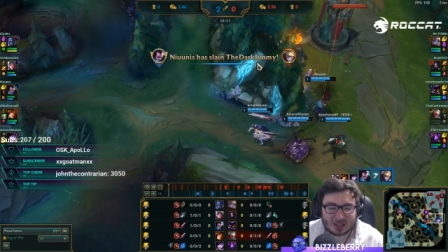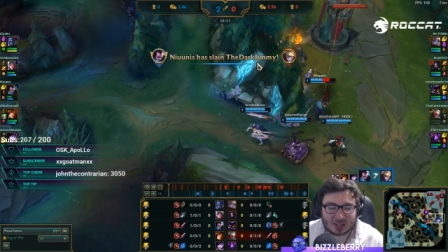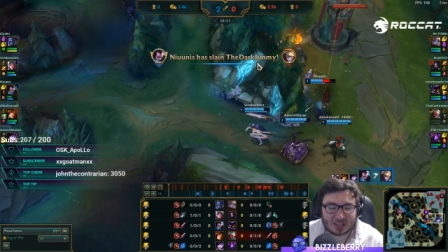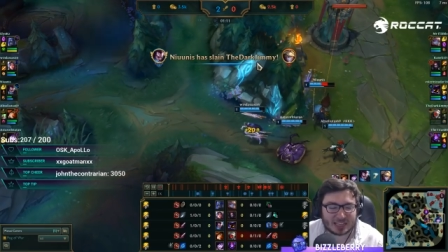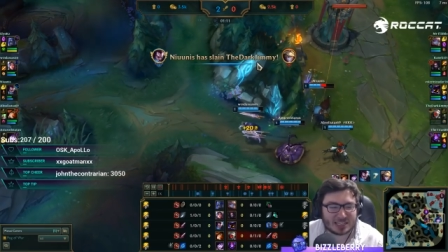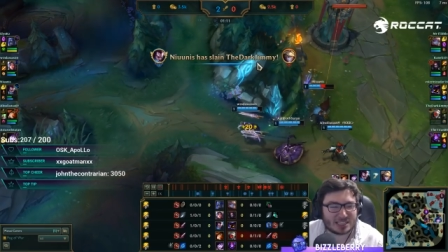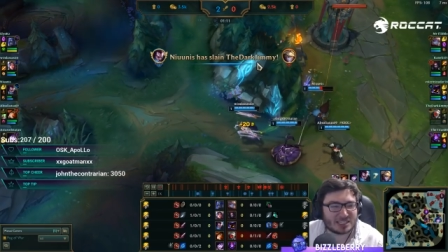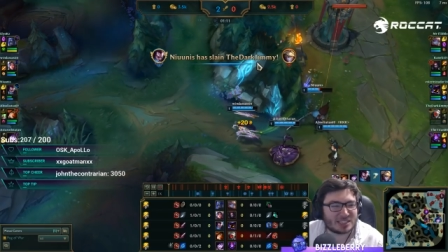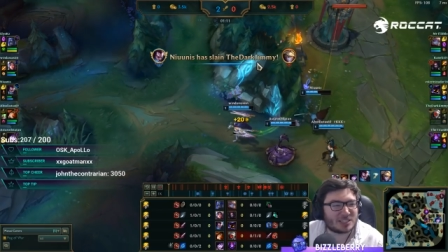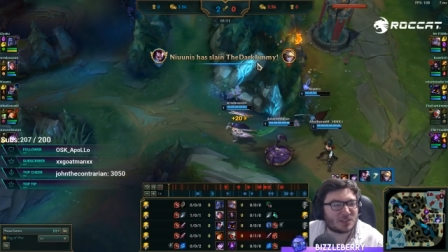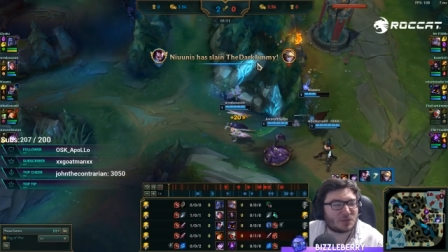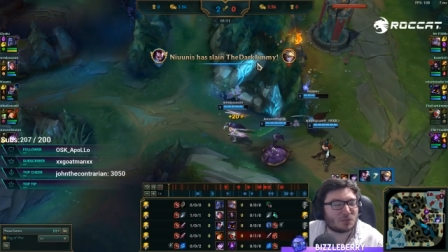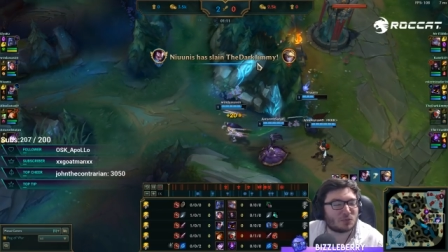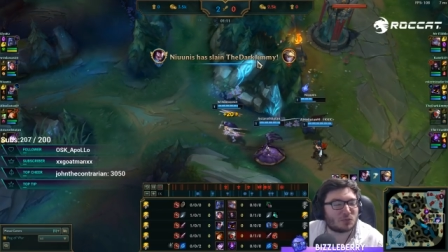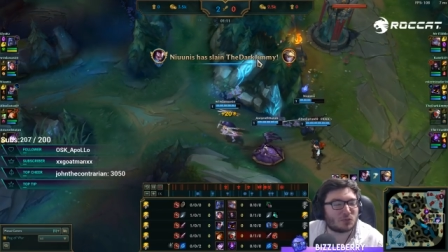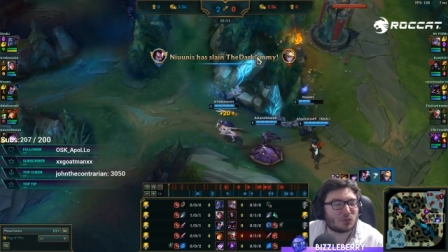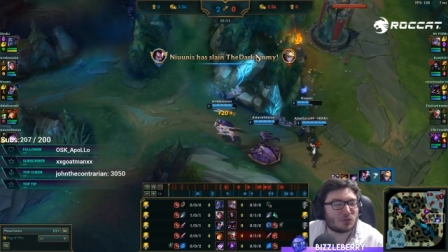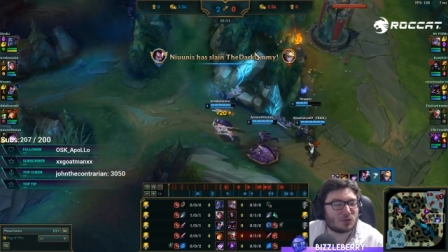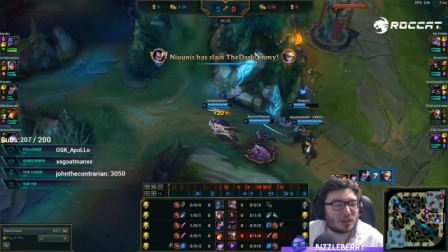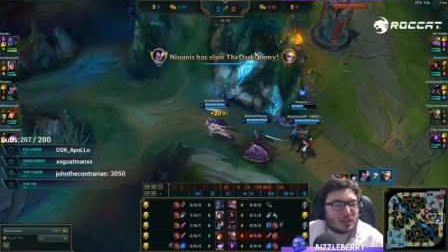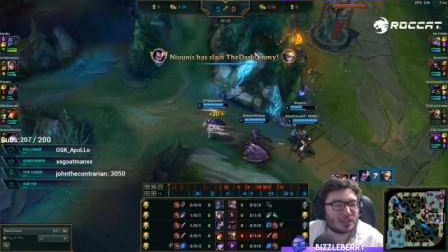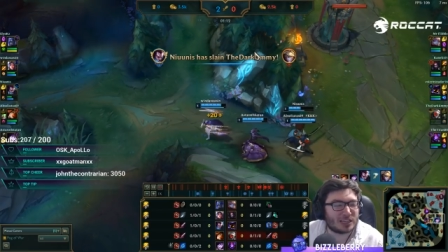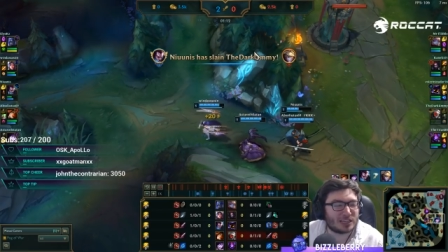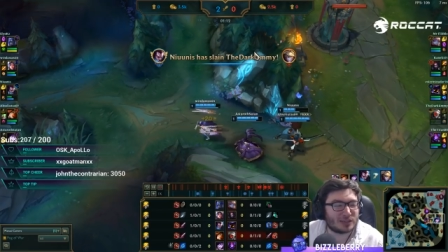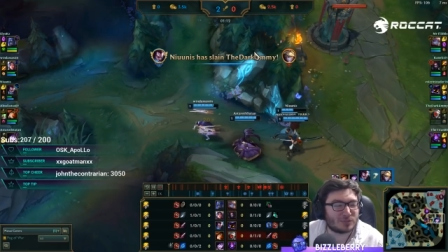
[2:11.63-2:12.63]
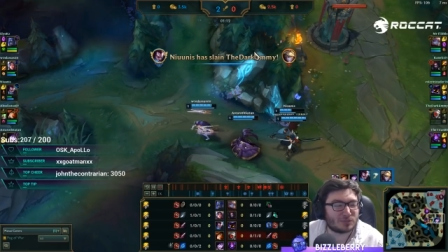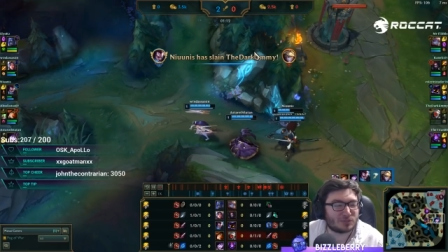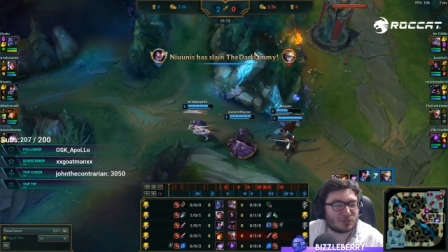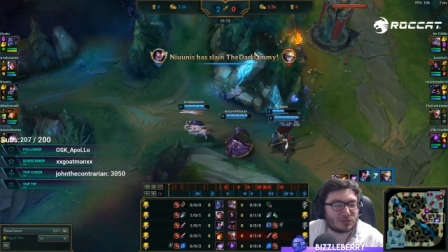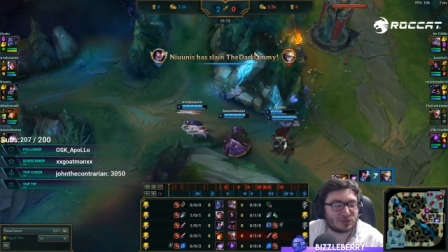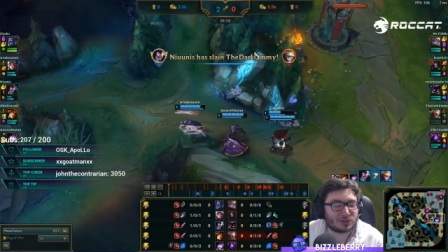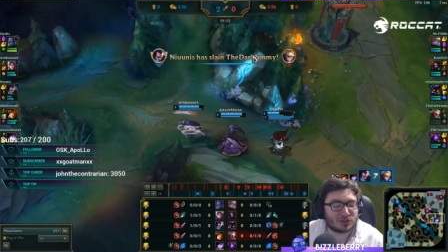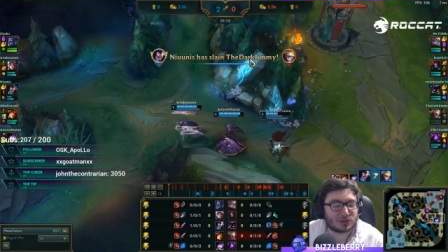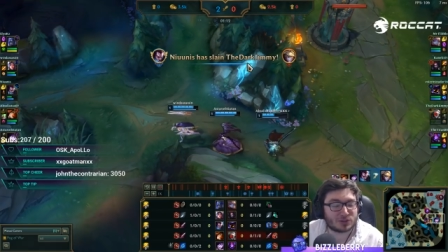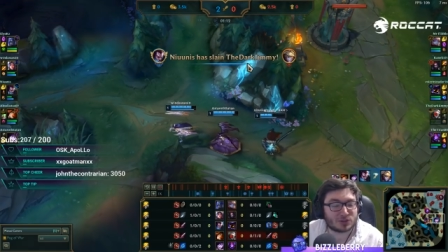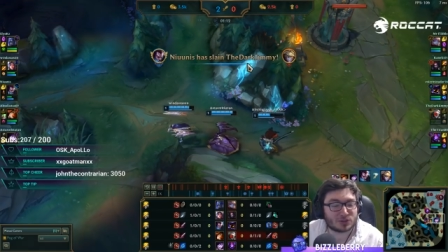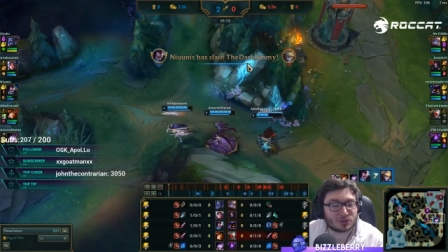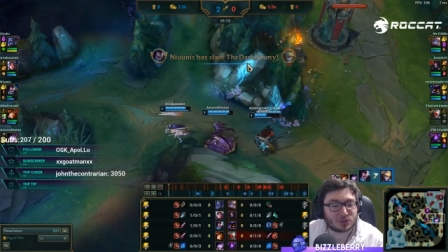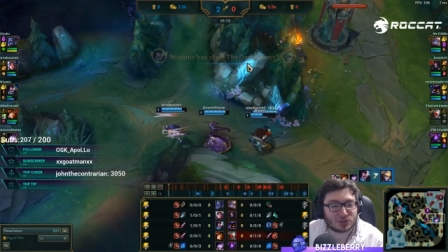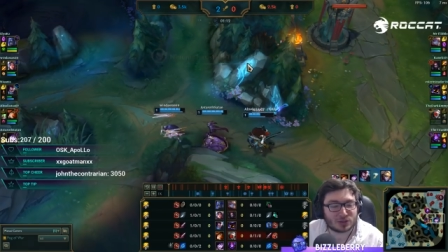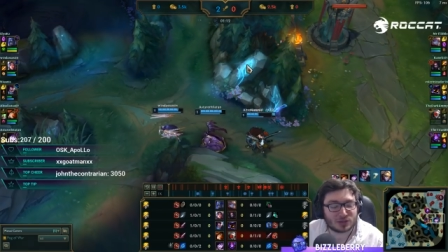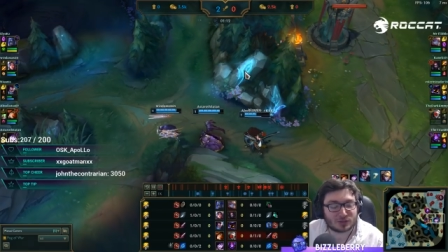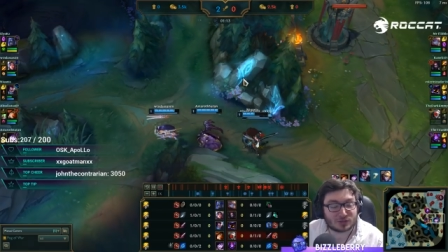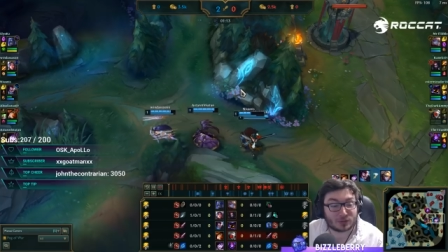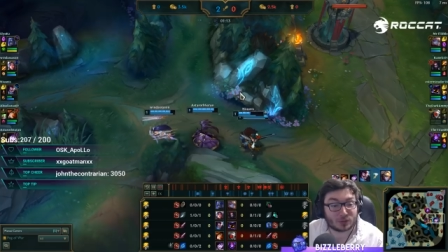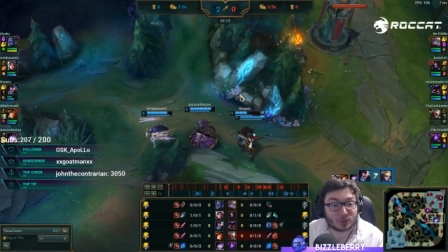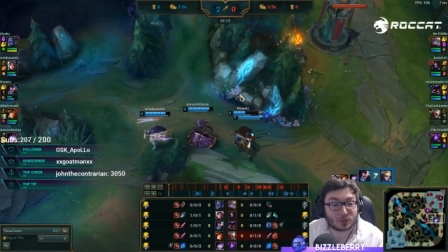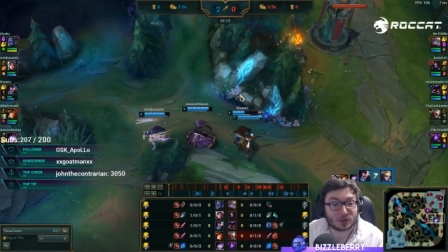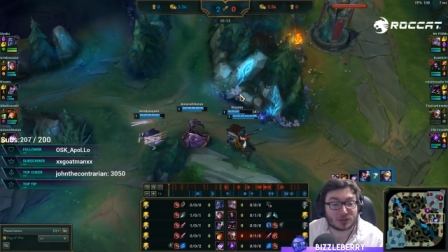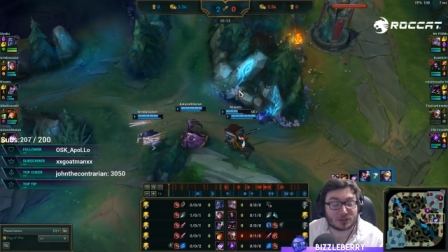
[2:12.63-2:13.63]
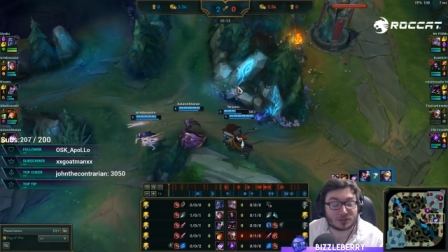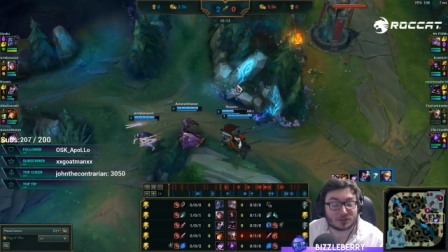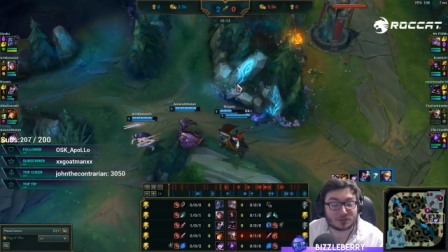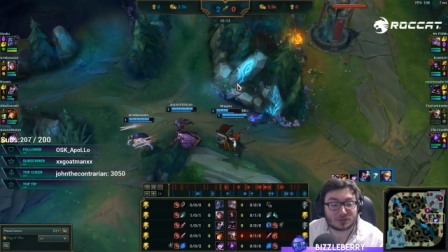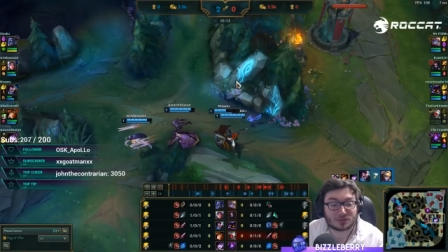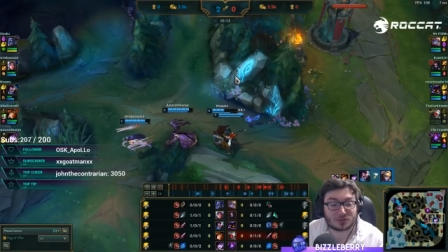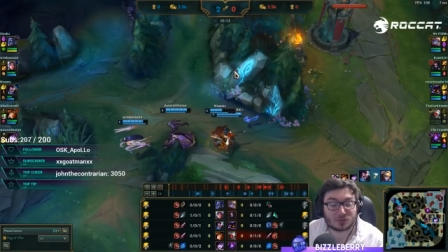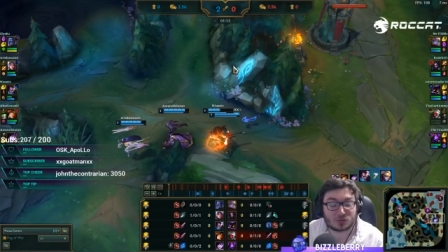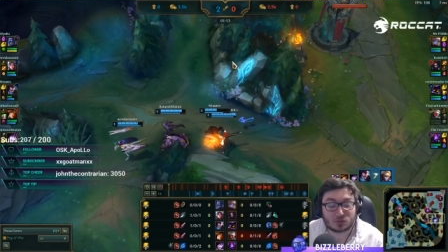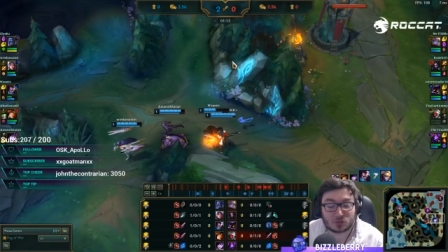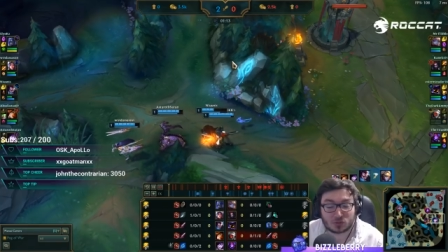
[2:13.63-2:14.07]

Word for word: Okay, this is a really brutal level 1.